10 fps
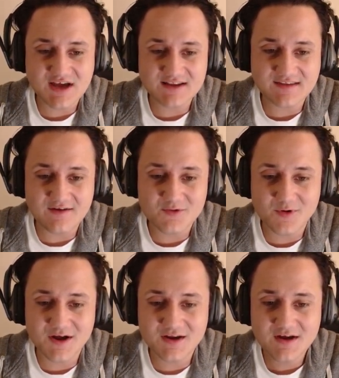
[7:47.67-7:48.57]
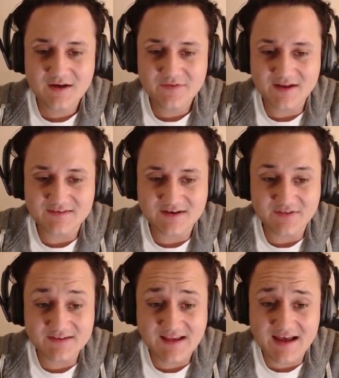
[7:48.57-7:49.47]
out to everyone that is here.
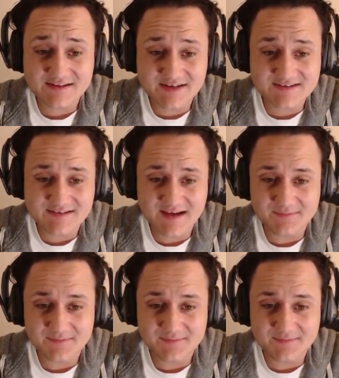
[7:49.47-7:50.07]
This guy looks like